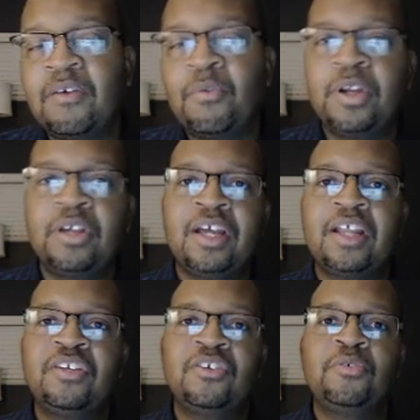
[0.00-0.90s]
What are you
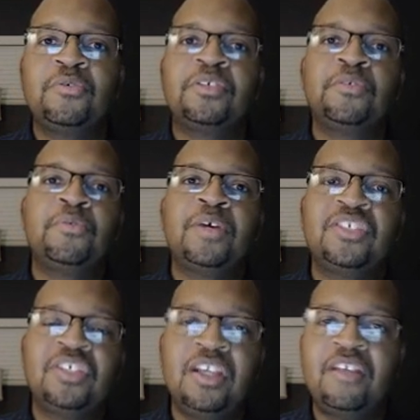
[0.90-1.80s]
going to do to
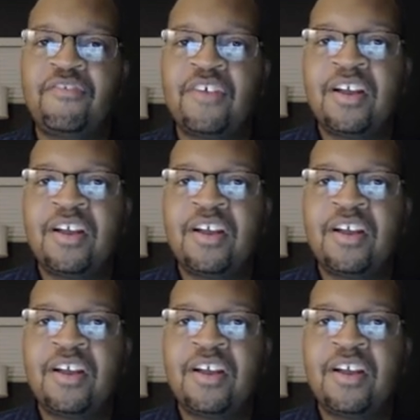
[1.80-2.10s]
achieve